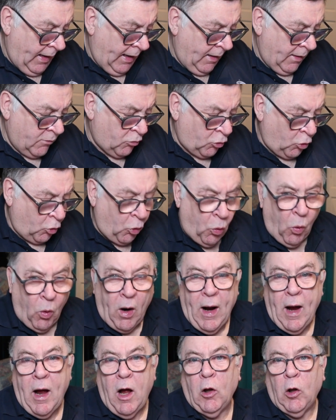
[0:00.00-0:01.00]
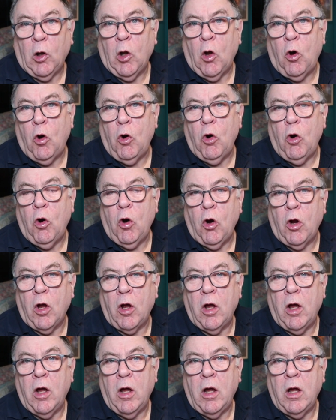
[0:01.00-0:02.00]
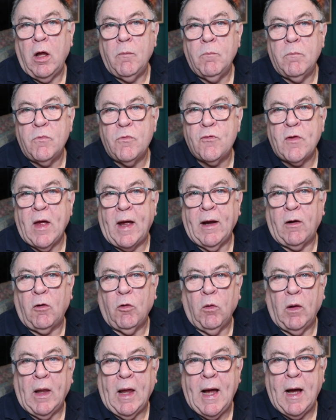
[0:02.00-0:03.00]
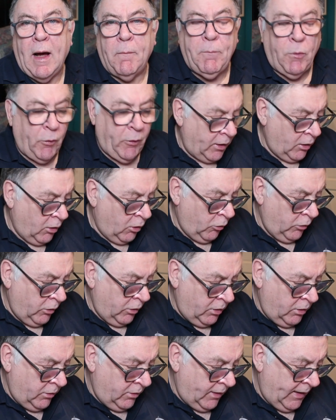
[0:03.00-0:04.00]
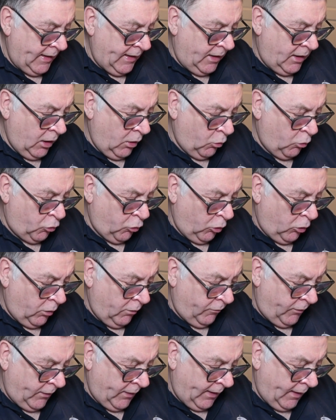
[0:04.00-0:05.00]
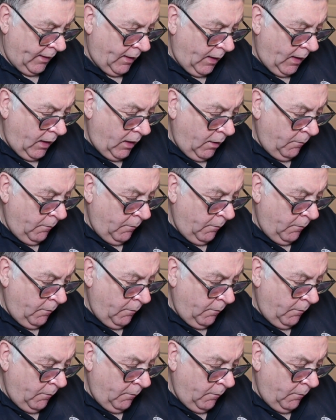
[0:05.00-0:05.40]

It's quite a long cycle that I put it on, an eco sort of thing.